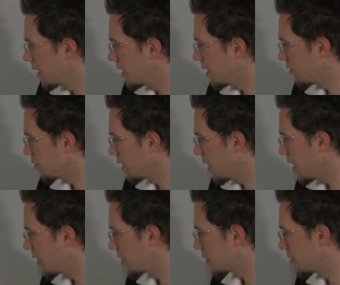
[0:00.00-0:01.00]
E
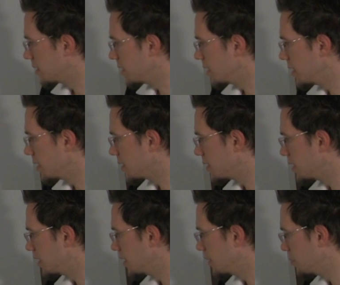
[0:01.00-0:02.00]
flat, D,
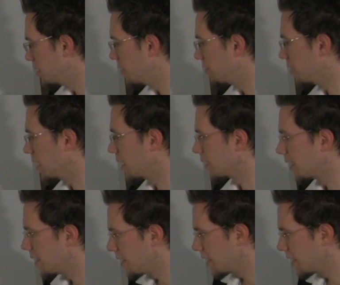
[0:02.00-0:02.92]
C, B flat.